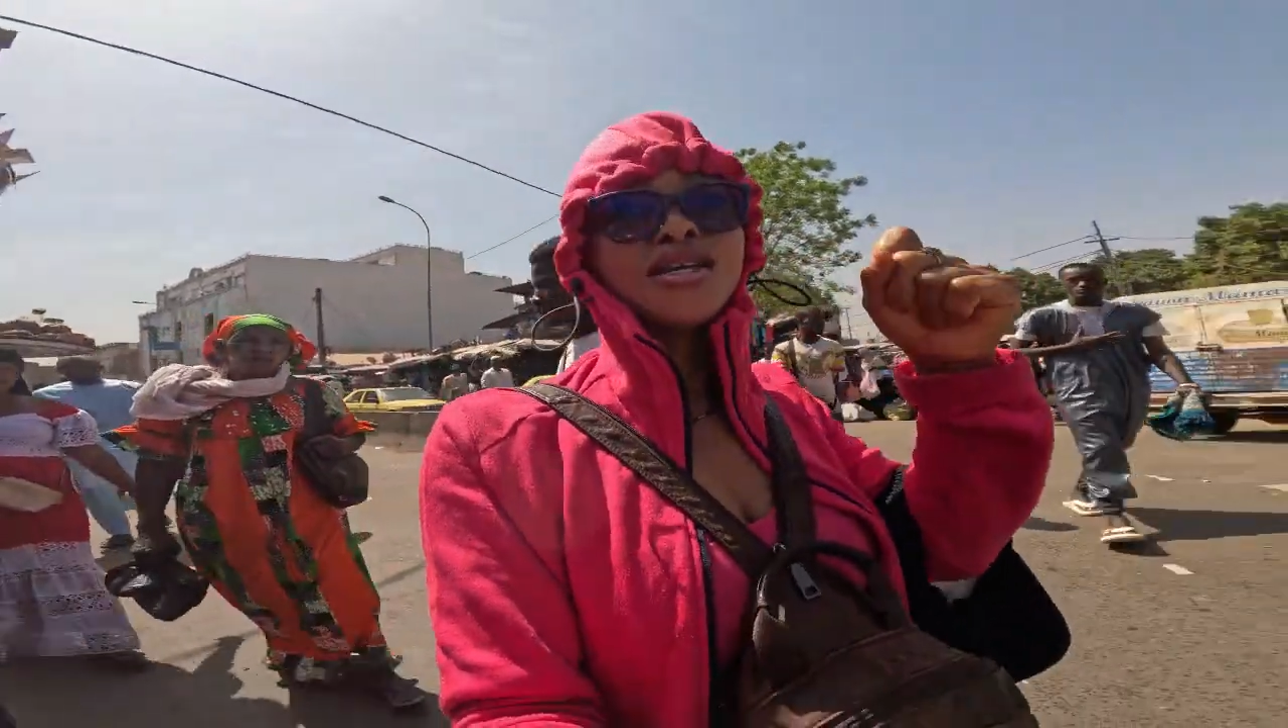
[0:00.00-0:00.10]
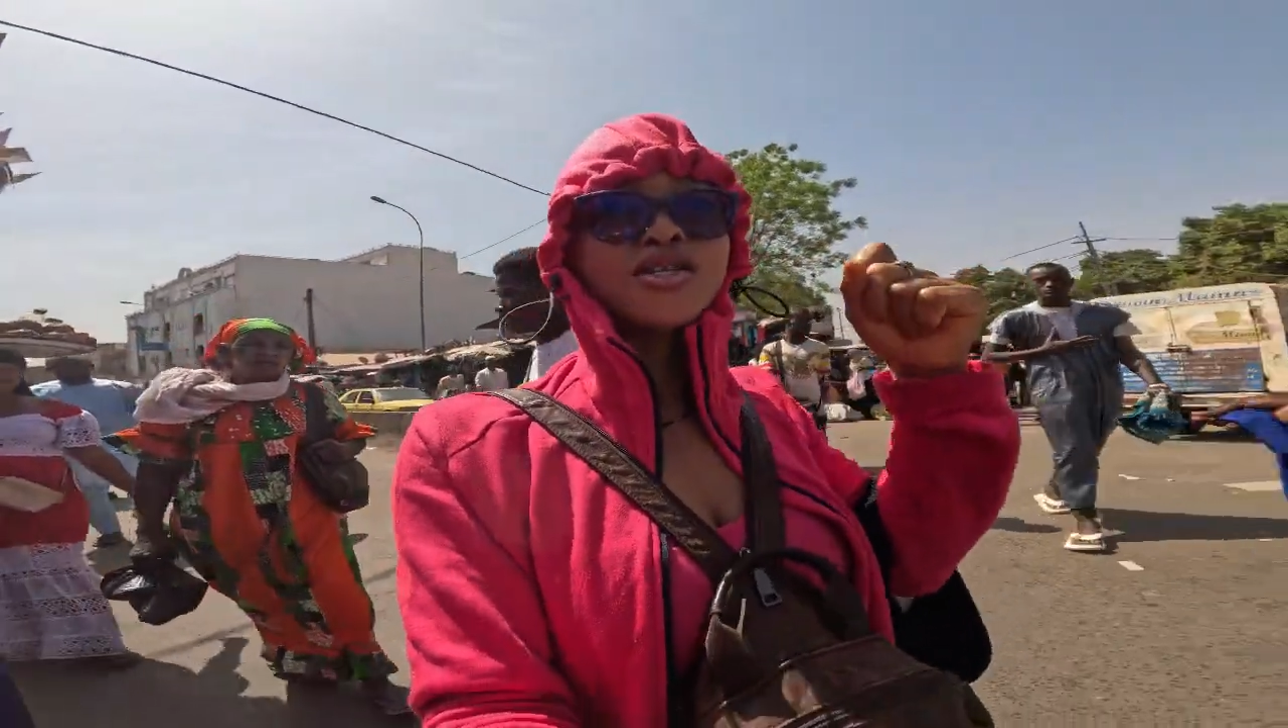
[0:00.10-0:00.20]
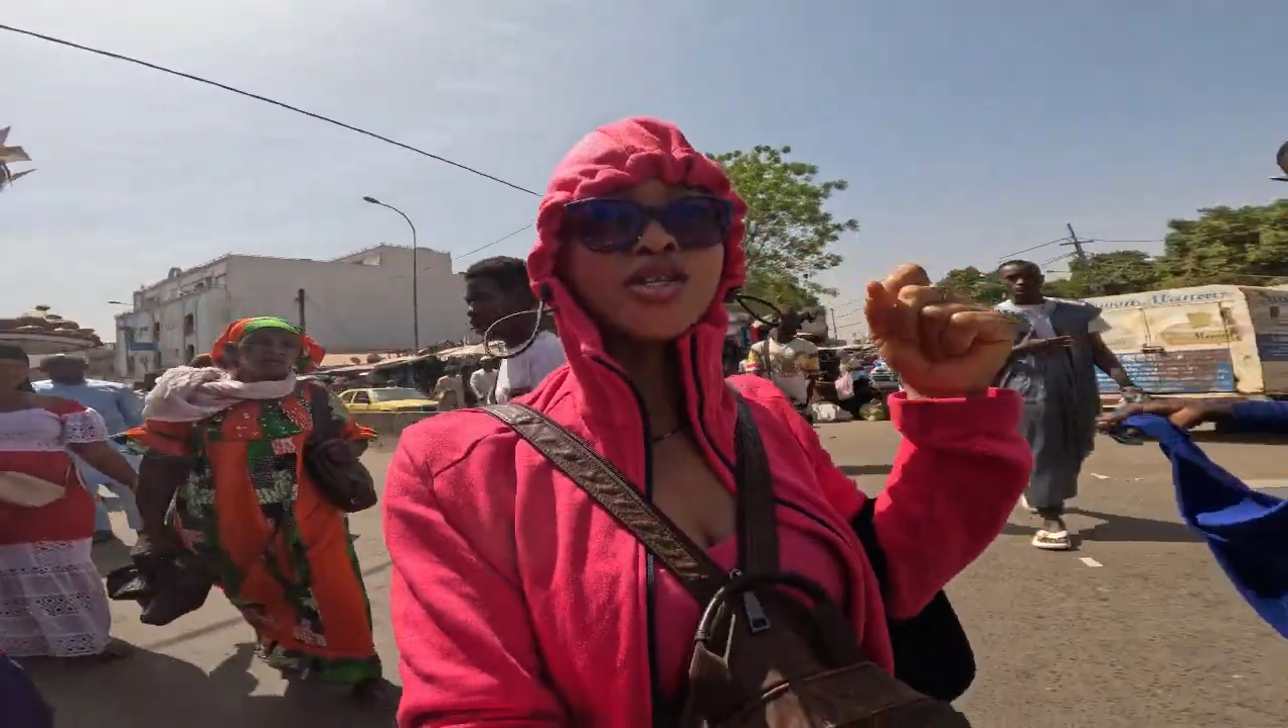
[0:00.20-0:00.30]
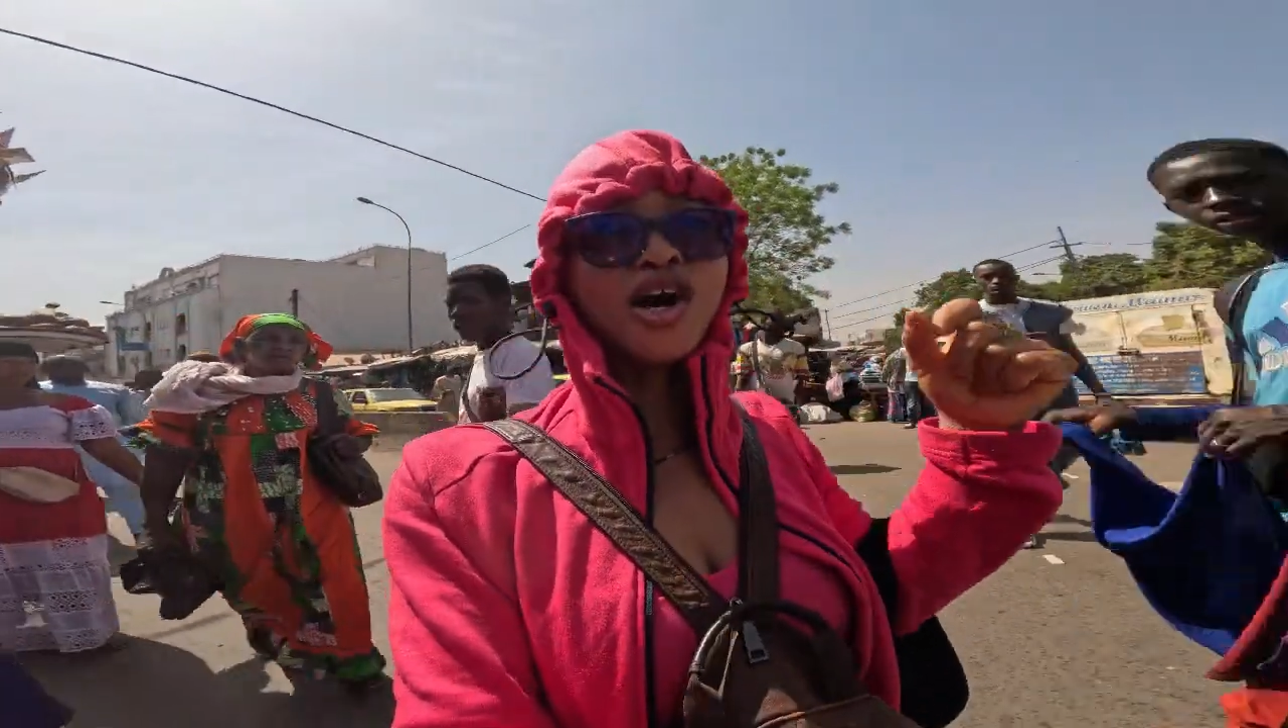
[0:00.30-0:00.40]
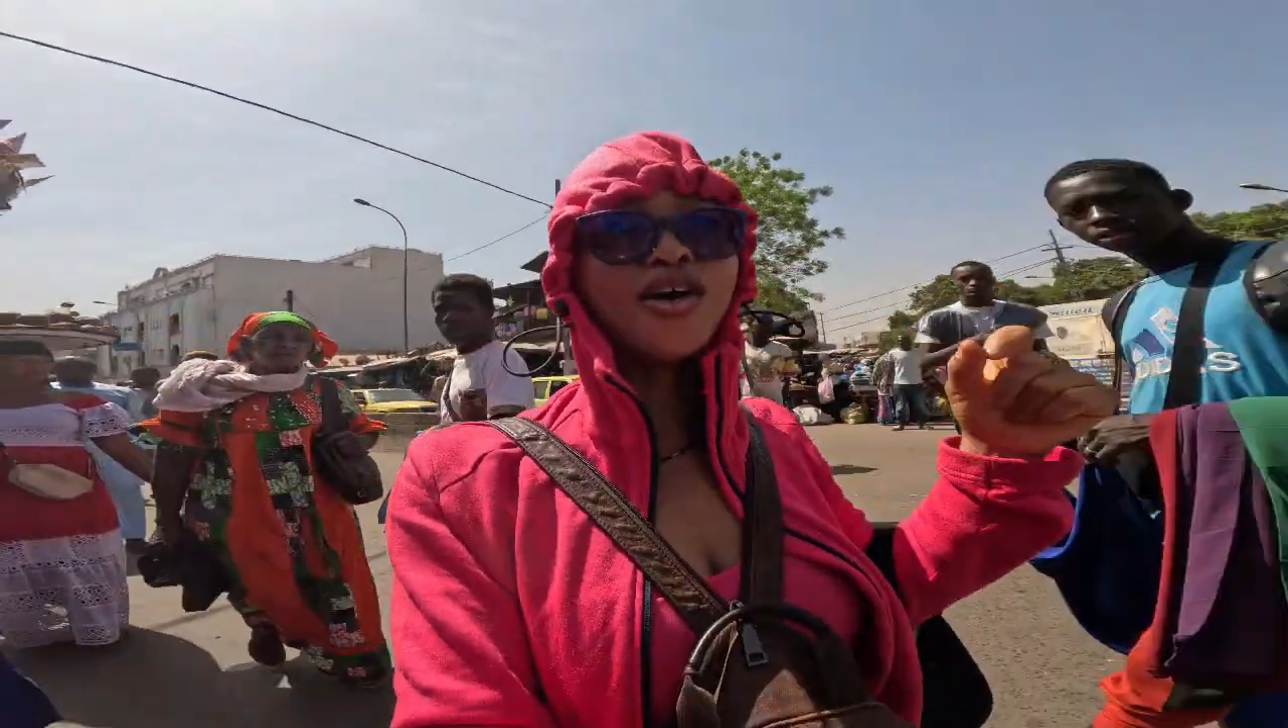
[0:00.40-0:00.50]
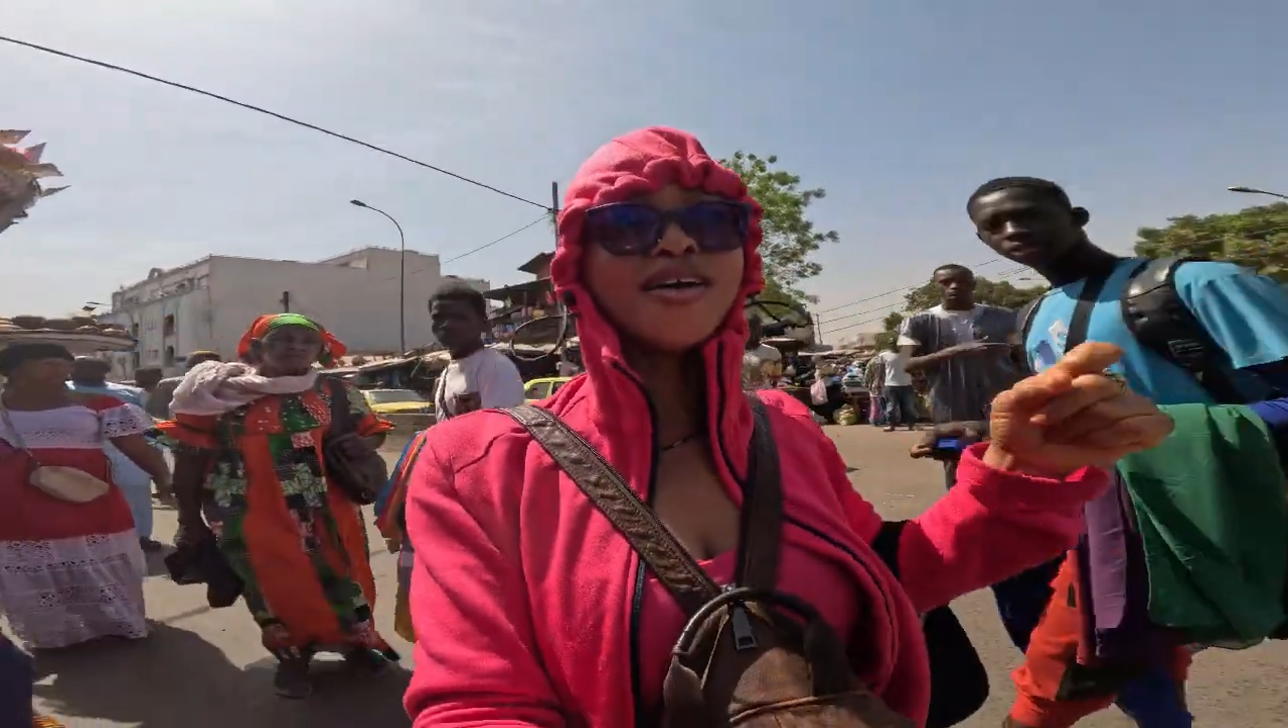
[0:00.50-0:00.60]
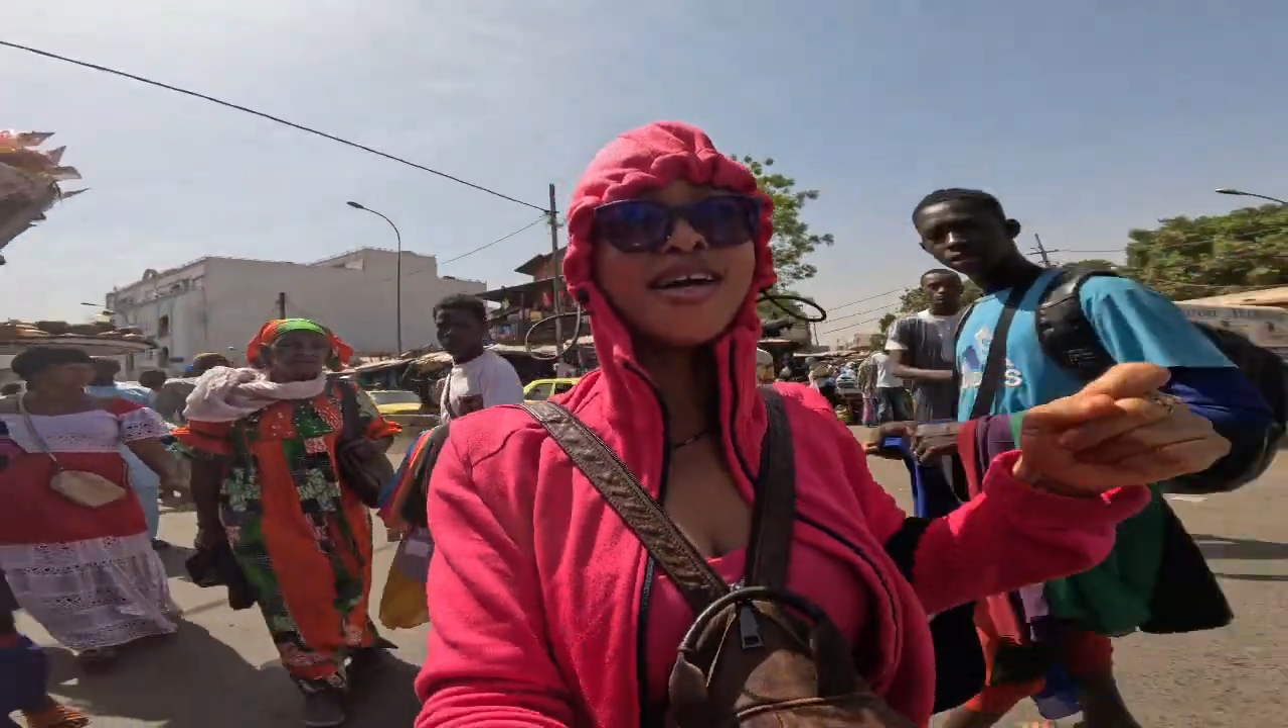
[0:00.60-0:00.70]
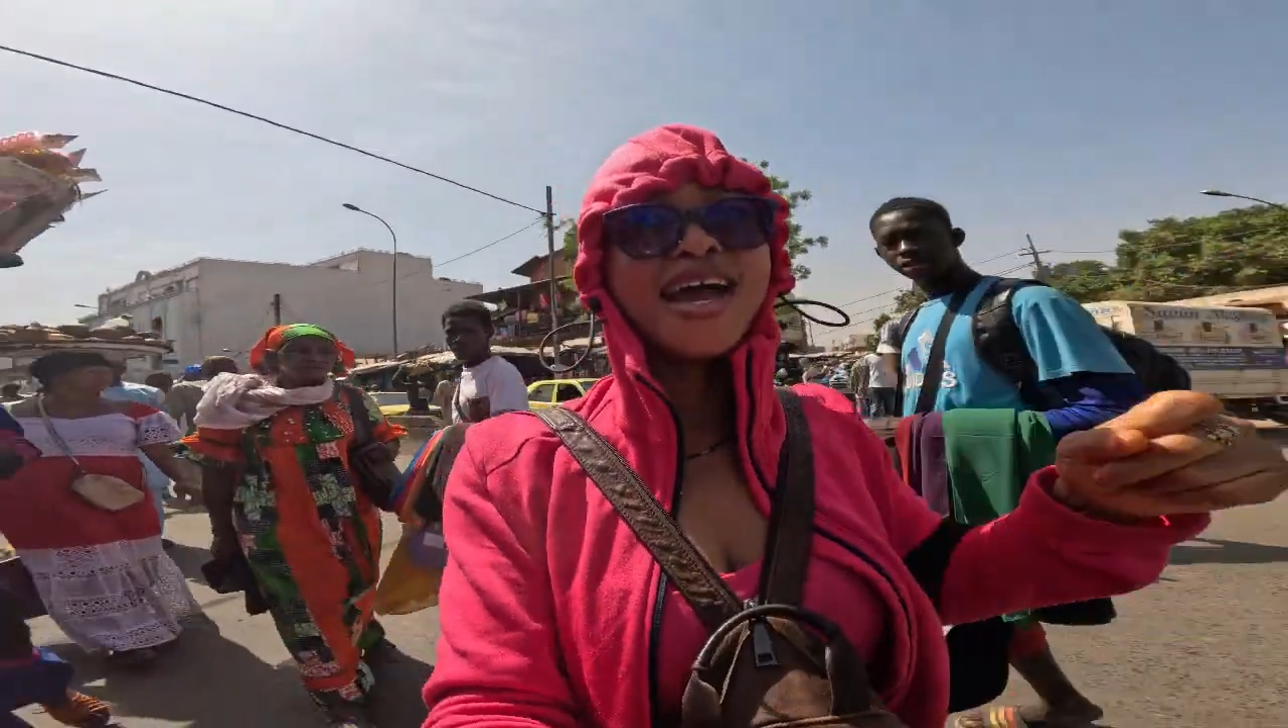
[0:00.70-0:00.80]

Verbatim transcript: So